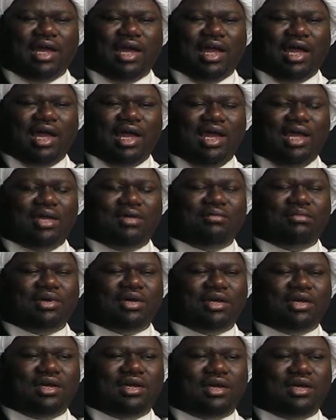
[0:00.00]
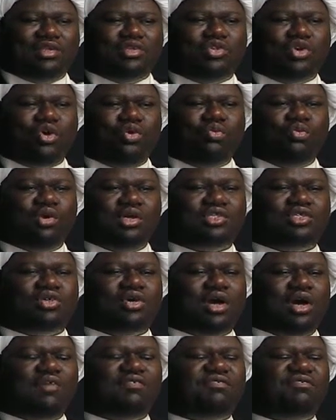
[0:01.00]
"I don't want
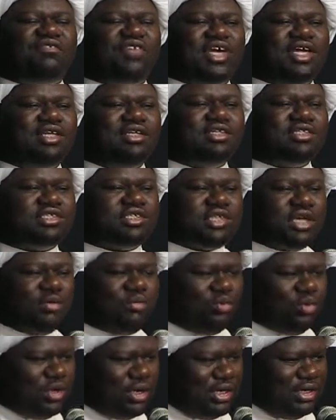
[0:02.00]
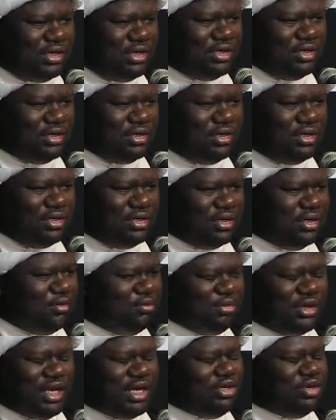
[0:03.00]
to offend someone,
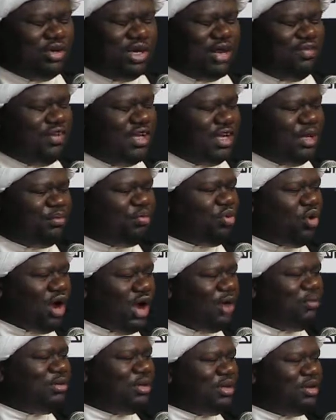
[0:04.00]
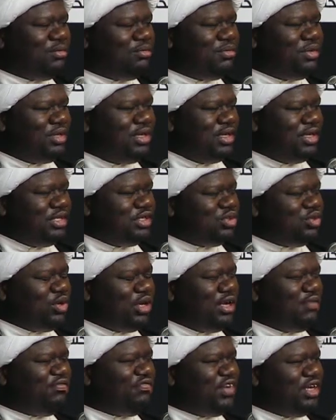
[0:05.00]
but I don't have any problem to
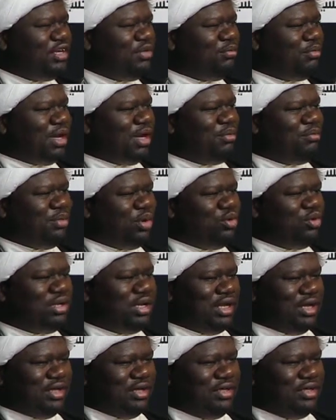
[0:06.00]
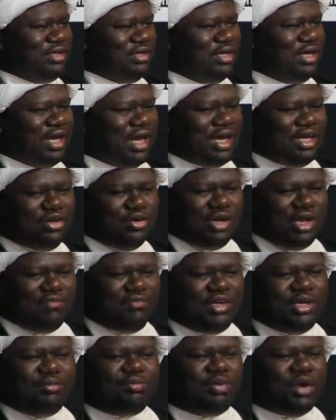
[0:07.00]
offend my Mawla. I don't have
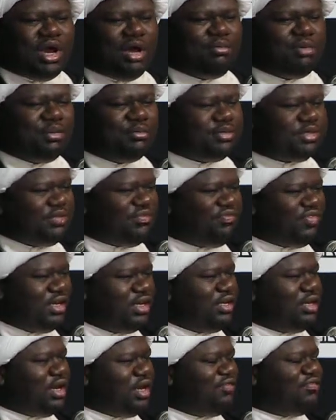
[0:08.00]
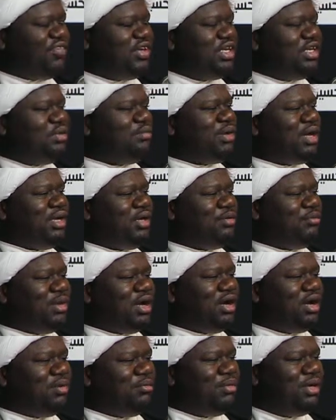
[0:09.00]
any problem to offend my
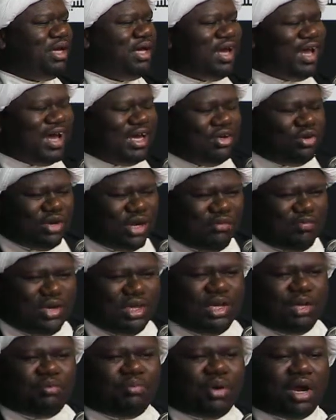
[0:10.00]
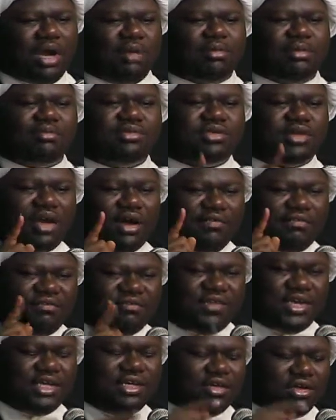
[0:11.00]
Imam. I don't have any problem to
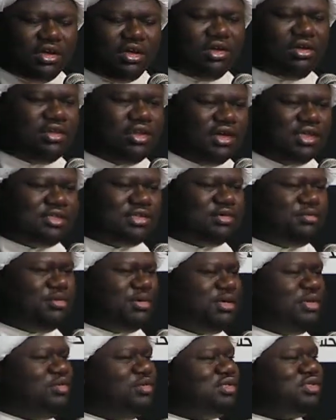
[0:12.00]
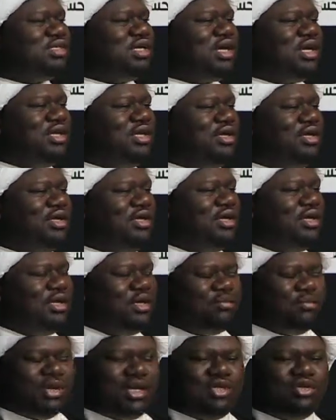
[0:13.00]
offend Allah subhanahu wa ta'ala,
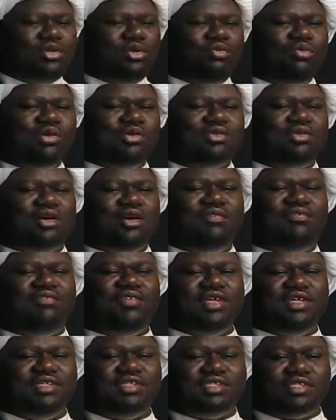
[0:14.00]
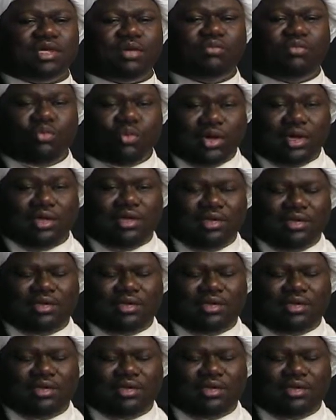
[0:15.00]
but I don't want to offend someone.